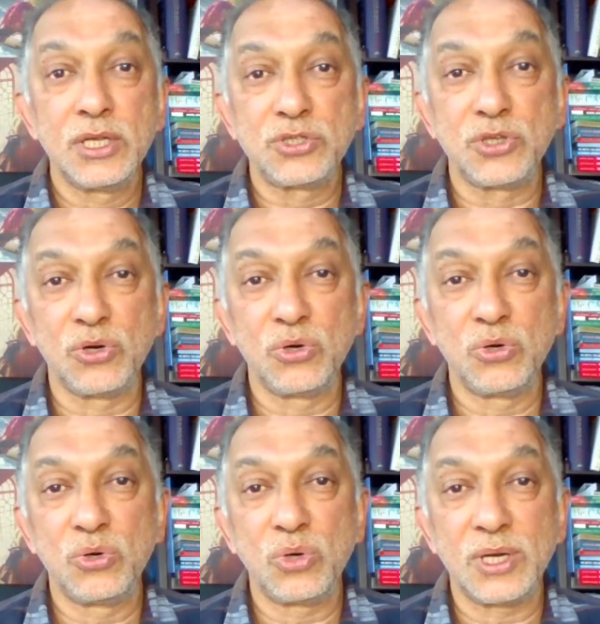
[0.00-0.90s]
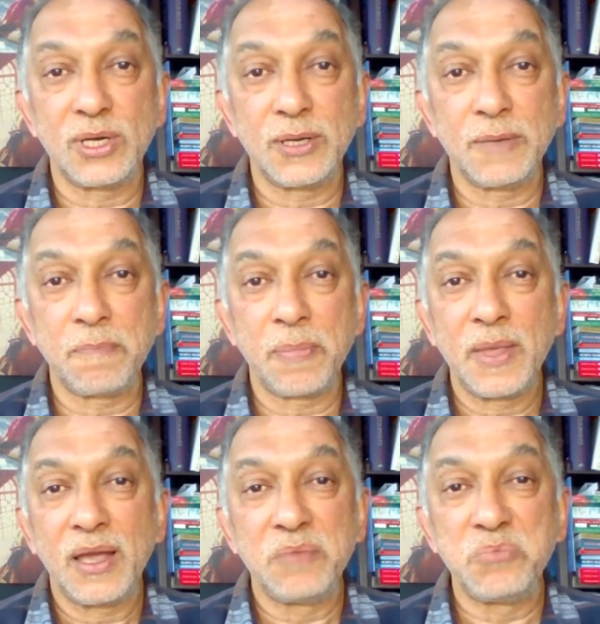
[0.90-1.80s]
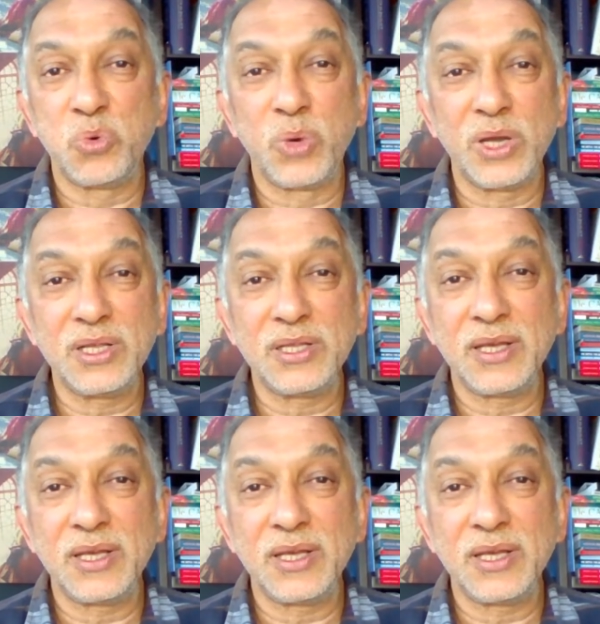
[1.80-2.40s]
So whether